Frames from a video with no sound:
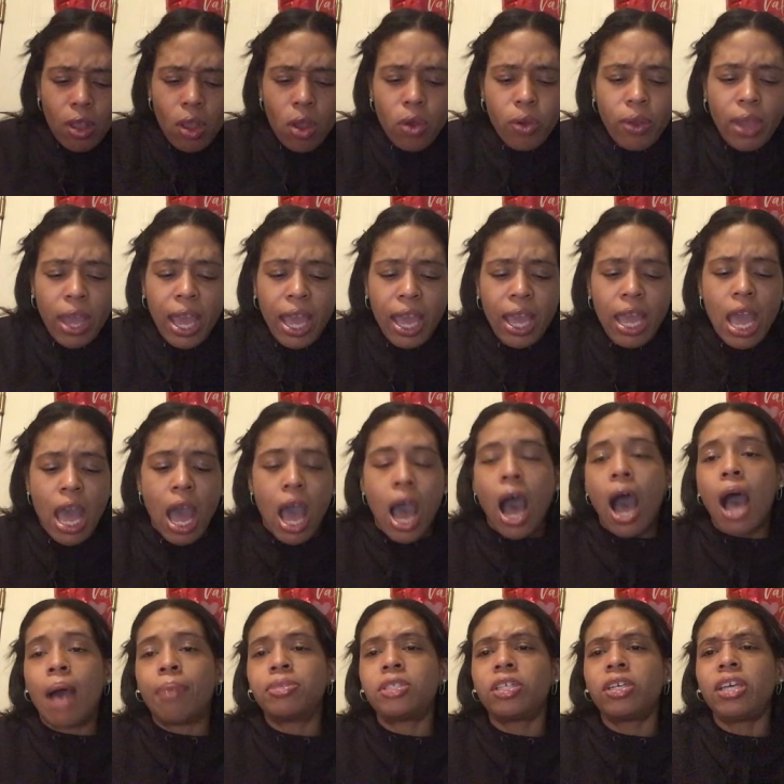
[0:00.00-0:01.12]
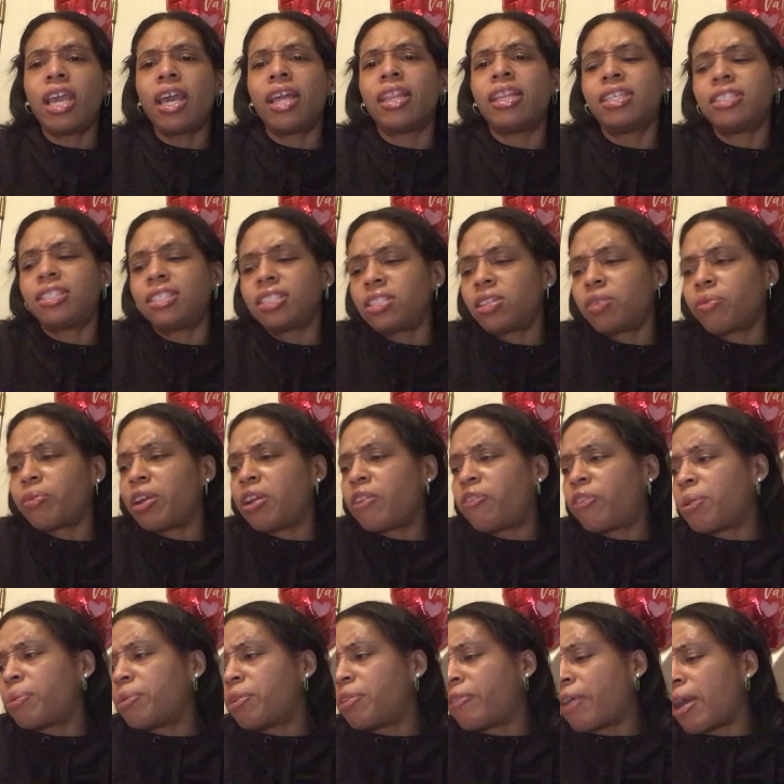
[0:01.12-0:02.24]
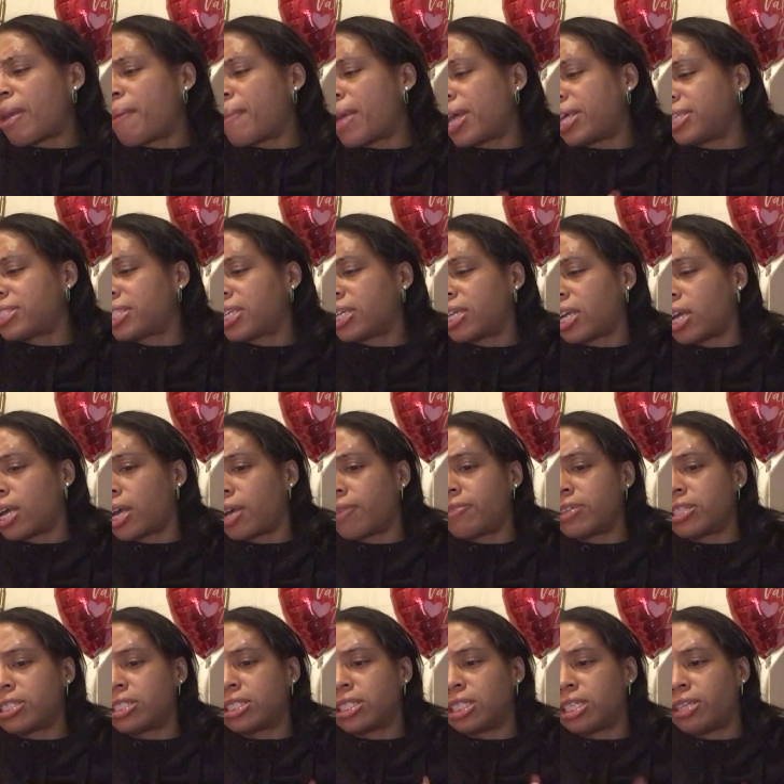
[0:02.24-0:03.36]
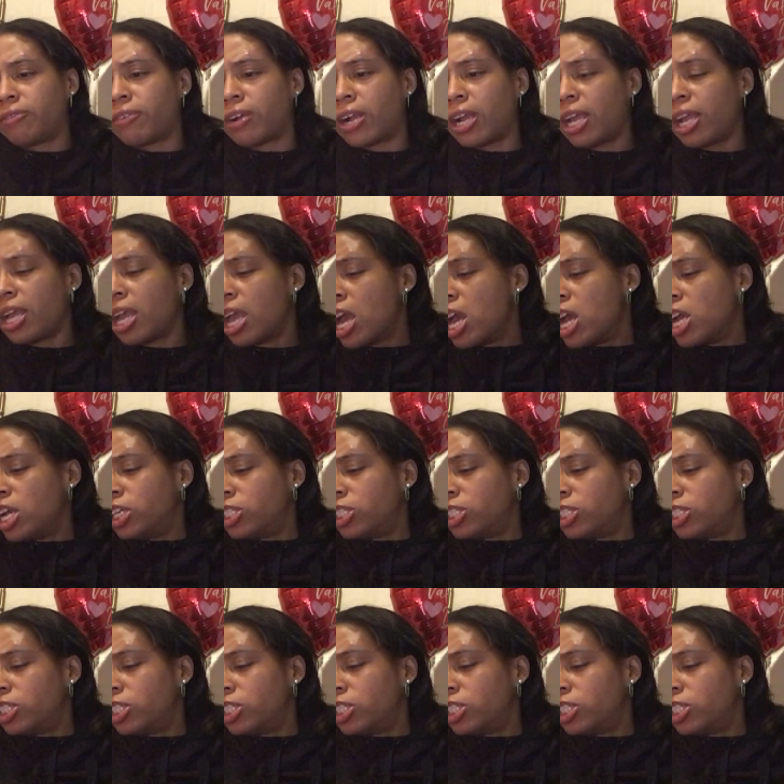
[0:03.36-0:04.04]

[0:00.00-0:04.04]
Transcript: Okay? So yeah, this is a read from Divine Masculine, obviously, right?